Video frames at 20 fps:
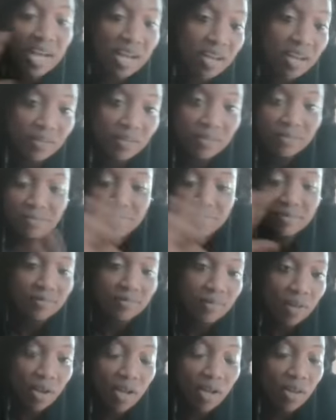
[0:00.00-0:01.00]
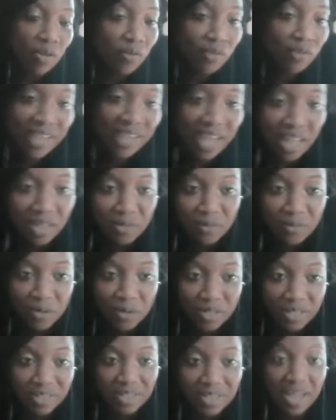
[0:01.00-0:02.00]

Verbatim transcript: I've all over California,